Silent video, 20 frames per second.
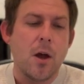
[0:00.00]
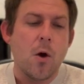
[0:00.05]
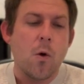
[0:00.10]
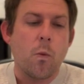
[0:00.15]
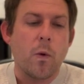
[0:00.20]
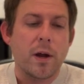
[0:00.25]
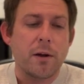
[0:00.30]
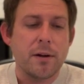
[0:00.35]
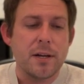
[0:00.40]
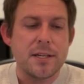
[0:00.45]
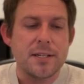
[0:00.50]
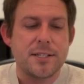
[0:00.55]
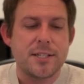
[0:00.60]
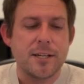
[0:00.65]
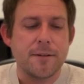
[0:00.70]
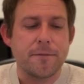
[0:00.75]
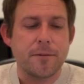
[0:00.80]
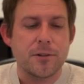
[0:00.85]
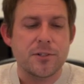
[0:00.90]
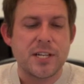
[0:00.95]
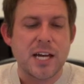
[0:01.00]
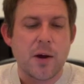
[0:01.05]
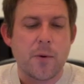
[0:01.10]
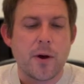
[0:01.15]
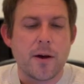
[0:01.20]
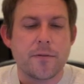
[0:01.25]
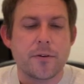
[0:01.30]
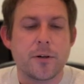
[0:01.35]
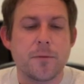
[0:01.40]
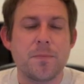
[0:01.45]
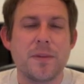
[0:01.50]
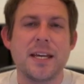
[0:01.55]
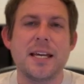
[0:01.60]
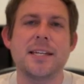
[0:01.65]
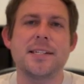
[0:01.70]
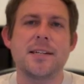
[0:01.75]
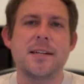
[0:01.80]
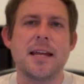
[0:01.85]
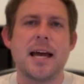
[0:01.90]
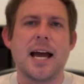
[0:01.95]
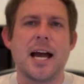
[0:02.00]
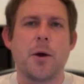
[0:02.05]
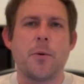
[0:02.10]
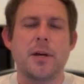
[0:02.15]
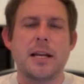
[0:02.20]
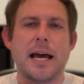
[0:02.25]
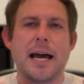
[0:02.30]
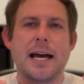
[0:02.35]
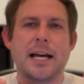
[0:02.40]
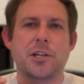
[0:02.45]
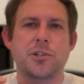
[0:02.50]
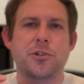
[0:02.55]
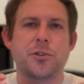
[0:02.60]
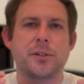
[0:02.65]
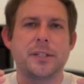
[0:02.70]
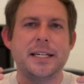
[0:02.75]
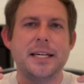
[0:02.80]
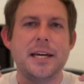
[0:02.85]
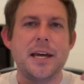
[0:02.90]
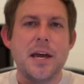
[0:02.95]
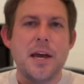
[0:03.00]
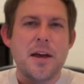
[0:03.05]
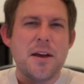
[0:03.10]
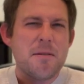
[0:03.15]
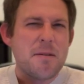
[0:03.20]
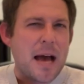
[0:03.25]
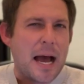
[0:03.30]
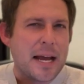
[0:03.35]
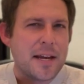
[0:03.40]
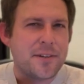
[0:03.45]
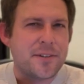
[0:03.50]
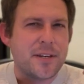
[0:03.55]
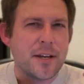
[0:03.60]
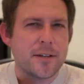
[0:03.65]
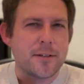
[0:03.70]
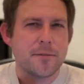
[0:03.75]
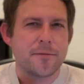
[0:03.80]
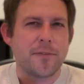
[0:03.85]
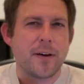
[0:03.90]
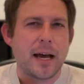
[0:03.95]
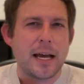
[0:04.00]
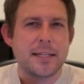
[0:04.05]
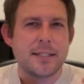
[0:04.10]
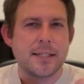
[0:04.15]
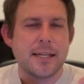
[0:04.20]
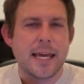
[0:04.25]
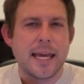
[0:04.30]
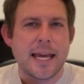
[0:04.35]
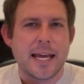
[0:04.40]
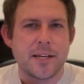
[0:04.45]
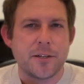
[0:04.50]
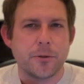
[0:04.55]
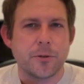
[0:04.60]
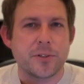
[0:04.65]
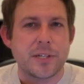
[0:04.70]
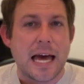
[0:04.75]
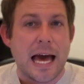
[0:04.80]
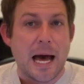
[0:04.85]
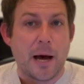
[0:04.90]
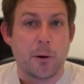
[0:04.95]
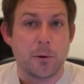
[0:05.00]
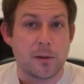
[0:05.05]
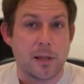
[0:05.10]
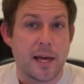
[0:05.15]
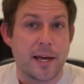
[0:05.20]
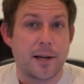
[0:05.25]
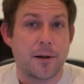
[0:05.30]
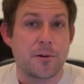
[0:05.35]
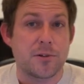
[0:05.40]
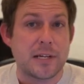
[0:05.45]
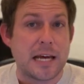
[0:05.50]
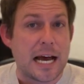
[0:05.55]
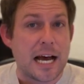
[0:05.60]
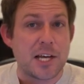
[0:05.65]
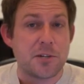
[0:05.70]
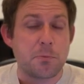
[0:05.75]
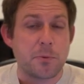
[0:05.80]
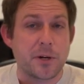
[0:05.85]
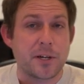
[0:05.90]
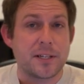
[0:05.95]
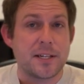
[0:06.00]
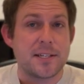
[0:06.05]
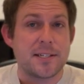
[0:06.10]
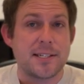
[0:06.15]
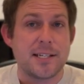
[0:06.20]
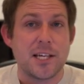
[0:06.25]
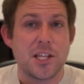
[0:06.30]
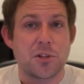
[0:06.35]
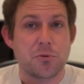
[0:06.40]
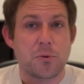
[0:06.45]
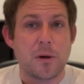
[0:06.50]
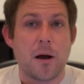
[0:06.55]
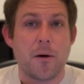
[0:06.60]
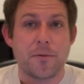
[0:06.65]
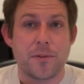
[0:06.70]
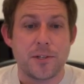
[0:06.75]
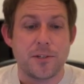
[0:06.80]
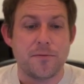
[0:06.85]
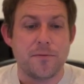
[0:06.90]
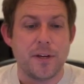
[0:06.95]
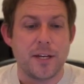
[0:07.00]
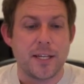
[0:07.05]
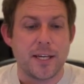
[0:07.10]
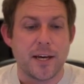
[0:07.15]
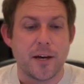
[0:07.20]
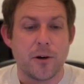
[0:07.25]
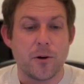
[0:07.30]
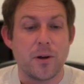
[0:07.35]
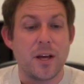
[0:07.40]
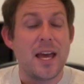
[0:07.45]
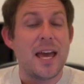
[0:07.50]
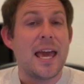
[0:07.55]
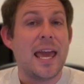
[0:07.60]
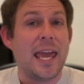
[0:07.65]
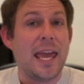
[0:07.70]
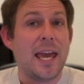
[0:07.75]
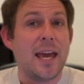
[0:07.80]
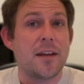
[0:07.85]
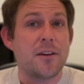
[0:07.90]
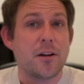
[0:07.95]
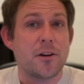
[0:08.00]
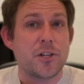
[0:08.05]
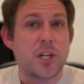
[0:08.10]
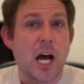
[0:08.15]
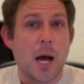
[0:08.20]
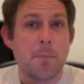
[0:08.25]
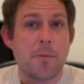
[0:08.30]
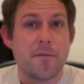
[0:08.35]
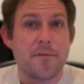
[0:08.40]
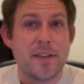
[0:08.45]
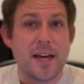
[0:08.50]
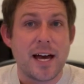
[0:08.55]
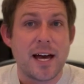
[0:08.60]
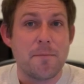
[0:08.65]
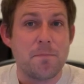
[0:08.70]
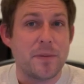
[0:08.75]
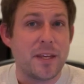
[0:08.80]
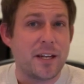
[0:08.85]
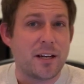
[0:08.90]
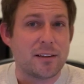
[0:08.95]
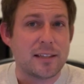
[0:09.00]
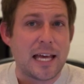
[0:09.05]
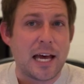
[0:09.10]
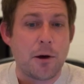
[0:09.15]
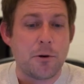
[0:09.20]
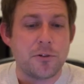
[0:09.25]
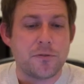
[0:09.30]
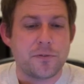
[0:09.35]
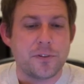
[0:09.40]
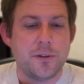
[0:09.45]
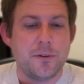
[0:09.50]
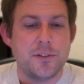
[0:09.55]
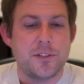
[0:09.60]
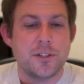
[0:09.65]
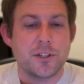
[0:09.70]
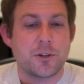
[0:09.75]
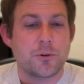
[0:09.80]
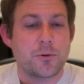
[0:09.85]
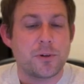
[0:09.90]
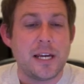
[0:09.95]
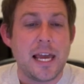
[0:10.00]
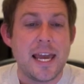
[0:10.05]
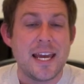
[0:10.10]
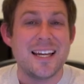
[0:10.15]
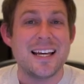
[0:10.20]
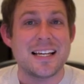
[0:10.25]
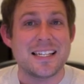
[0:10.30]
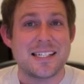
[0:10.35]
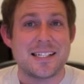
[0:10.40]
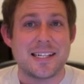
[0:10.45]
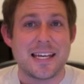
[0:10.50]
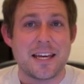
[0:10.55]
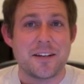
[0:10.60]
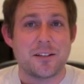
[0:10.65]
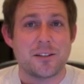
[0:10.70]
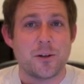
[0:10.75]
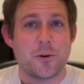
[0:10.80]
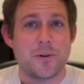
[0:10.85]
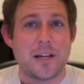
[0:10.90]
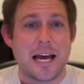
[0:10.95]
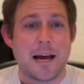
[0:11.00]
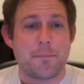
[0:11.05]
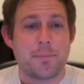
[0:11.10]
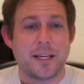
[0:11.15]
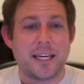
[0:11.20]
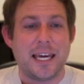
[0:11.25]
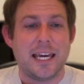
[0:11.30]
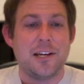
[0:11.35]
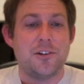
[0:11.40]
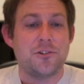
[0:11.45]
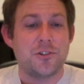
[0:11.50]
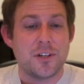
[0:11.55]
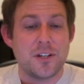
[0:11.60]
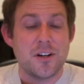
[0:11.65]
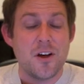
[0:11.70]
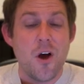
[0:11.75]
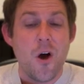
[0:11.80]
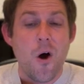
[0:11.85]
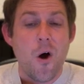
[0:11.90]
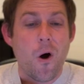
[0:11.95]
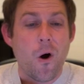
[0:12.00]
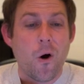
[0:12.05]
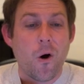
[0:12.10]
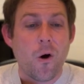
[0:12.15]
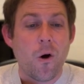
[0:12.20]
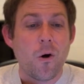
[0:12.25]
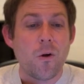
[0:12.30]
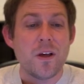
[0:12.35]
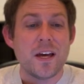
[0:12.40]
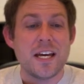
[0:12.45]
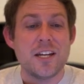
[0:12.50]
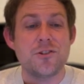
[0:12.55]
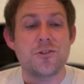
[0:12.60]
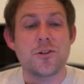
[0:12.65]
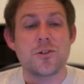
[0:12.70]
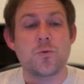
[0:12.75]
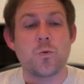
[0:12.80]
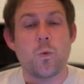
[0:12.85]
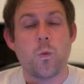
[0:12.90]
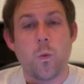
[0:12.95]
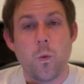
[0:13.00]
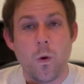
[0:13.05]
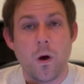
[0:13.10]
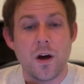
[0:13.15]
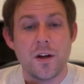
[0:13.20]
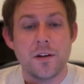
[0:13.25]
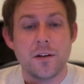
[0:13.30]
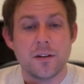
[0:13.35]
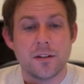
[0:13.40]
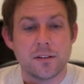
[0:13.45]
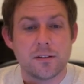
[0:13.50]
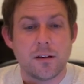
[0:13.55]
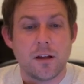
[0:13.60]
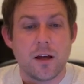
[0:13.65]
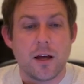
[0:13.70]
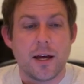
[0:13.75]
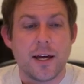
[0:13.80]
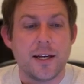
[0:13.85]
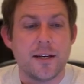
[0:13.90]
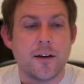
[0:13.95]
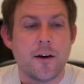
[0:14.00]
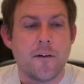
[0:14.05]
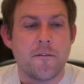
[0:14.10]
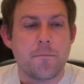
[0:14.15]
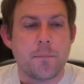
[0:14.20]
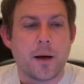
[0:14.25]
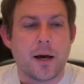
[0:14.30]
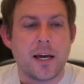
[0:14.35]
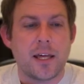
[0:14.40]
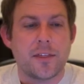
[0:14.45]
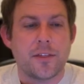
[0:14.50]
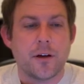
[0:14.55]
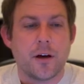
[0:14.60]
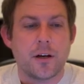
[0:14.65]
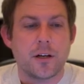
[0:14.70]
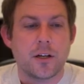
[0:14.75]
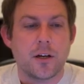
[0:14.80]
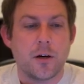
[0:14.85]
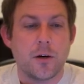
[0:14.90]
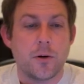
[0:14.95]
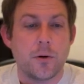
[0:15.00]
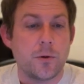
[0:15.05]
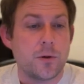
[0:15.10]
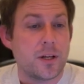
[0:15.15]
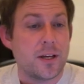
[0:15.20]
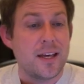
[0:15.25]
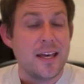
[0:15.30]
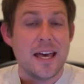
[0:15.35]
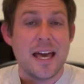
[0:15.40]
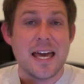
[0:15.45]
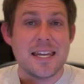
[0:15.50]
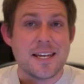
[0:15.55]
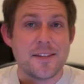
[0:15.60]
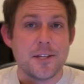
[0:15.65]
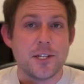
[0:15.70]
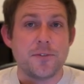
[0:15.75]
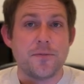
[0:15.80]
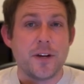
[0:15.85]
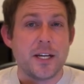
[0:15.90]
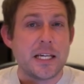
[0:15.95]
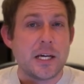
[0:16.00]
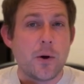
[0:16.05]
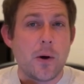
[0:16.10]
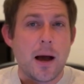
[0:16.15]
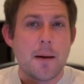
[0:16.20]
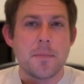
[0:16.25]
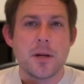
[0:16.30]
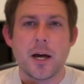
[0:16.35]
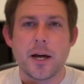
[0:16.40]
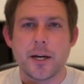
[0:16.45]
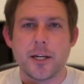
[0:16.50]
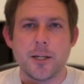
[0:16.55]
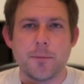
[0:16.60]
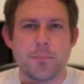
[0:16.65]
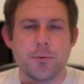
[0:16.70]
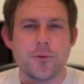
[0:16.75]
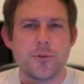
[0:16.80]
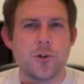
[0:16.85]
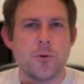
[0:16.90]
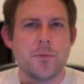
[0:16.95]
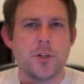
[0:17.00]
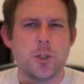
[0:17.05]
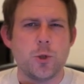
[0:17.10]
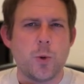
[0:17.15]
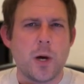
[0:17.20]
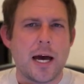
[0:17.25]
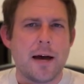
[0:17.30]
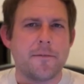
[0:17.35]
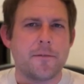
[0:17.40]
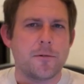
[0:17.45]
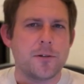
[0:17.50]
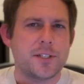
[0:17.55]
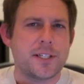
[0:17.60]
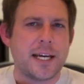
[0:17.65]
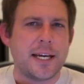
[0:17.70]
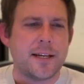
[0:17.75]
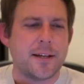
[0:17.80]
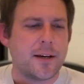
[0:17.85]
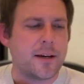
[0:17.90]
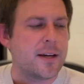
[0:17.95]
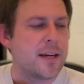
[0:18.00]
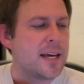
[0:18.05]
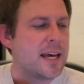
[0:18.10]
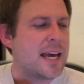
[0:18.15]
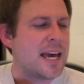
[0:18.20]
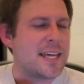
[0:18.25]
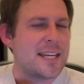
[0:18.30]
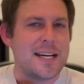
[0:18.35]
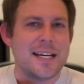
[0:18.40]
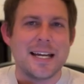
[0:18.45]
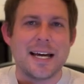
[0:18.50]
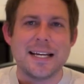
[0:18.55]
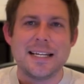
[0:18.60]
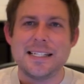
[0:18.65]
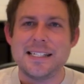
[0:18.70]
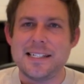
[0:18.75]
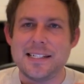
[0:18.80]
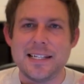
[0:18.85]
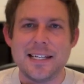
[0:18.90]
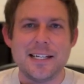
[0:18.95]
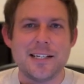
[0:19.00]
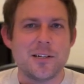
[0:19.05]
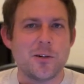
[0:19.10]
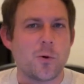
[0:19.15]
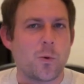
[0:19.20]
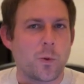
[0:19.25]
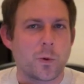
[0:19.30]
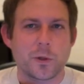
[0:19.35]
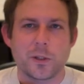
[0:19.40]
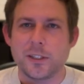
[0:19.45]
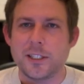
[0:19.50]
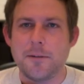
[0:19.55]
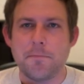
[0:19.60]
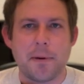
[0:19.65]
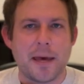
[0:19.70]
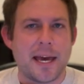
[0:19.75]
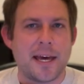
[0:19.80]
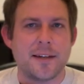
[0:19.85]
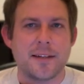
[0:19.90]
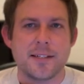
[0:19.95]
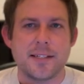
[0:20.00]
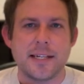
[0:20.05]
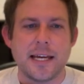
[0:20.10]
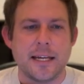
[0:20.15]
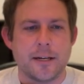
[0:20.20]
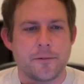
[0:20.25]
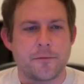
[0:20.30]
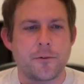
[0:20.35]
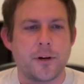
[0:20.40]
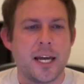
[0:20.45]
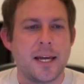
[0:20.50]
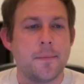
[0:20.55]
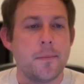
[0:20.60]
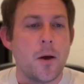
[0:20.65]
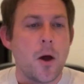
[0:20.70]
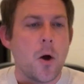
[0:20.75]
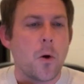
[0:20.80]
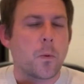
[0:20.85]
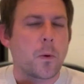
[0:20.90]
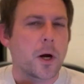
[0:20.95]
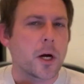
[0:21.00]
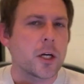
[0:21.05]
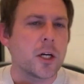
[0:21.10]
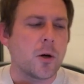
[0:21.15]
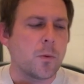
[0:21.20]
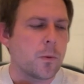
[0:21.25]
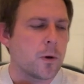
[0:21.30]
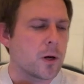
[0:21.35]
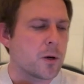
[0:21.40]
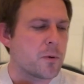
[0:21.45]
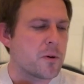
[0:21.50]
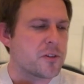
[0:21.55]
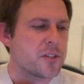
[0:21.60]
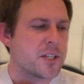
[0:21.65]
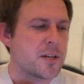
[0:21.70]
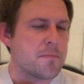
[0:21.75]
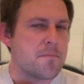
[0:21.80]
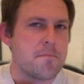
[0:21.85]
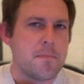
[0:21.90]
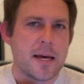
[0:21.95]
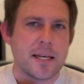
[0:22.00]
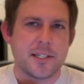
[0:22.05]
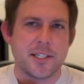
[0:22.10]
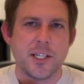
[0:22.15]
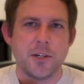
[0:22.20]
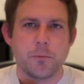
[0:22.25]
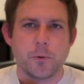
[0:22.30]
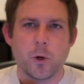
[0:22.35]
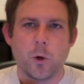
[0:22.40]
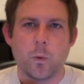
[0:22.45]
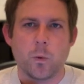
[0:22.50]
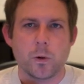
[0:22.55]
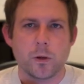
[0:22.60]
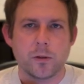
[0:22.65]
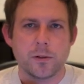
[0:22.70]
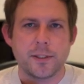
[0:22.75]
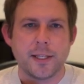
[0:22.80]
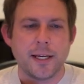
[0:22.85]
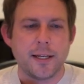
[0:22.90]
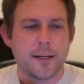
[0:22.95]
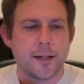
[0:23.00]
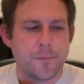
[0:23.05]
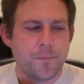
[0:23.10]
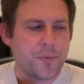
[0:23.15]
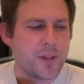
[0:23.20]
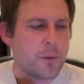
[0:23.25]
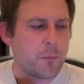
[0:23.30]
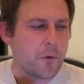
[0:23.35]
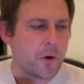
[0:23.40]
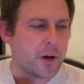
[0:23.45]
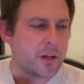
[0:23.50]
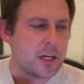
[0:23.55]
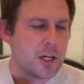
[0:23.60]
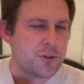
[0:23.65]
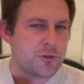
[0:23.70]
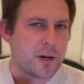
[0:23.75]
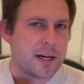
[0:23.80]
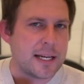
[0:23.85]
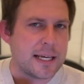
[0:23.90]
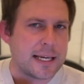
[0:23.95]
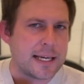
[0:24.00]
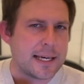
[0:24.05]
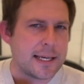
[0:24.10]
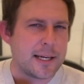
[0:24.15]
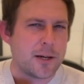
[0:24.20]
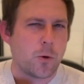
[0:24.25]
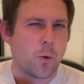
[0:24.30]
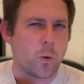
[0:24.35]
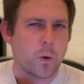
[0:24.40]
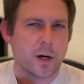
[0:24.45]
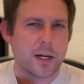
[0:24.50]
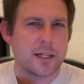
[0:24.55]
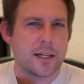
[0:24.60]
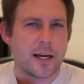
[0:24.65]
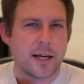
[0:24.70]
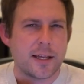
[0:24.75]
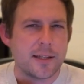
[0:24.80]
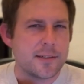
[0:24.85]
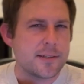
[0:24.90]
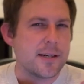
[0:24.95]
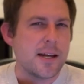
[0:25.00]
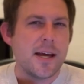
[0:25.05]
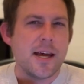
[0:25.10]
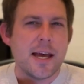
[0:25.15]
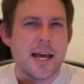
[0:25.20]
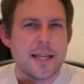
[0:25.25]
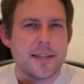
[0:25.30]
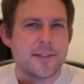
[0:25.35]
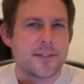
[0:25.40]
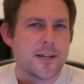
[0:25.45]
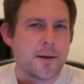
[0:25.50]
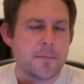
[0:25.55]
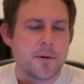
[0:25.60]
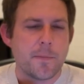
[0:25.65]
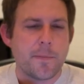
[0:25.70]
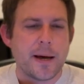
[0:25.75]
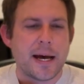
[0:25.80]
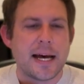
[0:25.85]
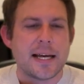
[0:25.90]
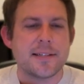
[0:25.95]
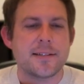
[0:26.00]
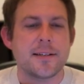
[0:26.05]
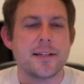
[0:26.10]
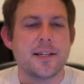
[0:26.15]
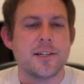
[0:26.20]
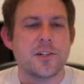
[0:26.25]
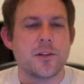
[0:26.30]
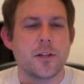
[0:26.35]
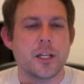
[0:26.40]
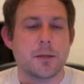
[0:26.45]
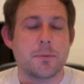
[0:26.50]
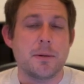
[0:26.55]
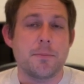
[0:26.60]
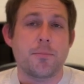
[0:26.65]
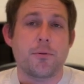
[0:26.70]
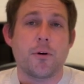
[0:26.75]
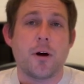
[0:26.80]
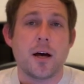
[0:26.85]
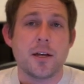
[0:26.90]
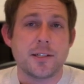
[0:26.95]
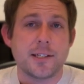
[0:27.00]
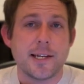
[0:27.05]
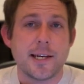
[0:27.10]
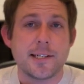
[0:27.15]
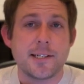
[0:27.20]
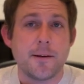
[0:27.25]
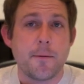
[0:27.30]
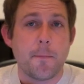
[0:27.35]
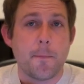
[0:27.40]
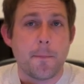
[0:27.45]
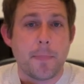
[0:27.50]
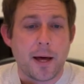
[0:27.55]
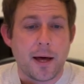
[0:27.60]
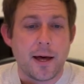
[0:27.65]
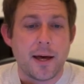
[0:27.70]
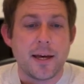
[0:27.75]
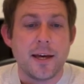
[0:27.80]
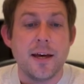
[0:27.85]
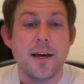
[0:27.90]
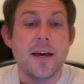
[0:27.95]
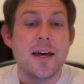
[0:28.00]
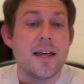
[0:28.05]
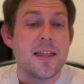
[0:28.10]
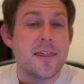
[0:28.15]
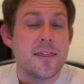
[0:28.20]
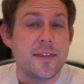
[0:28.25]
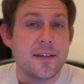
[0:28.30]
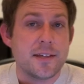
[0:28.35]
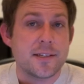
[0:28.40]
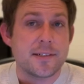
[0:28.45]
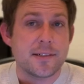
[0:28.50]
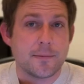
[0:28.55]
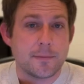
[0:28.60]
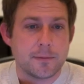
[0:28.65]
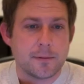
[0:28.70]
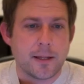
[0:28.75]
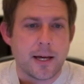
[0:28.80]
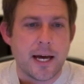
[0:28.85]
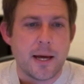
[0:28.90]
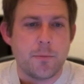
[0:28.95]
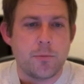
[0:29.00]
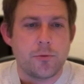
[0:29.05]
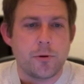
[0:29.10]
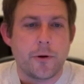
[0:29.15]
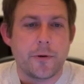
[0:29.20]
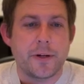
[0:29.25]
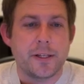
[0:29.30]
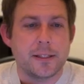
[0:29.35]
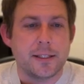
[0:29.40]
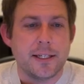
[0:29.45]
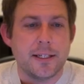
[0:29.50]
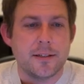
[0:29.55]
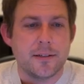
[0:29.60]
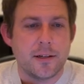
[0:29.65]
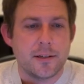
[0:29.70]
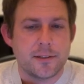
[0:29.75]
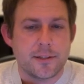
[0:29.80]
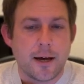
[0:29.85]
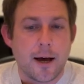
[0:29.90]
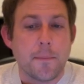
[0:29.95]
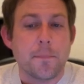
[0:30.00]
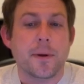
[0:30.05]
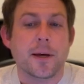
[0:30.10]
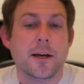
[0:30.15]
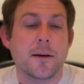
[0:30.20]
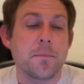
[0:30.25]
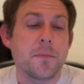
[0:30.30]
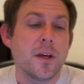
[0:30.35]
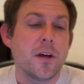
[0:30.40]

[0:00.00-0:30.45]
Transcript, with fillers: Where it differs, however, is in how it actually identifies and handles outliers, as we're going to see throughout this video. And on top of that, it allows for you to create a standalone application all in just one line of Python code. And in this video, I'm not gonna presume that you have your data in a nice, neat, and orderly pandas data frame. We're gonna work with some messy real world data, and we're gonna try to get it organized in some capacity so they can be processed by this library leet topic.